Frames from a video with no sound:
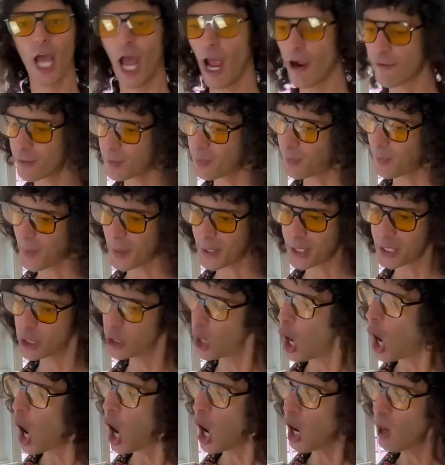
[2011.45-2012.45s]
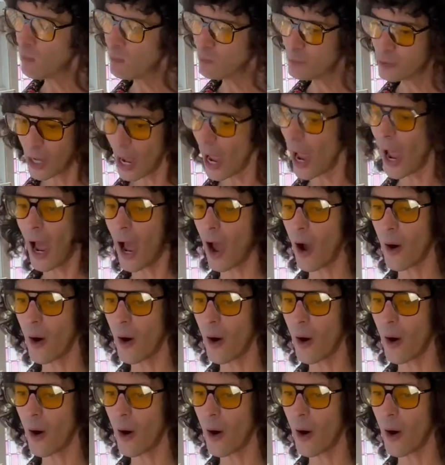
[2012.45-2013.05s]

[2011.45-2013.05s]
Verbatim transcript: Everybody calm down.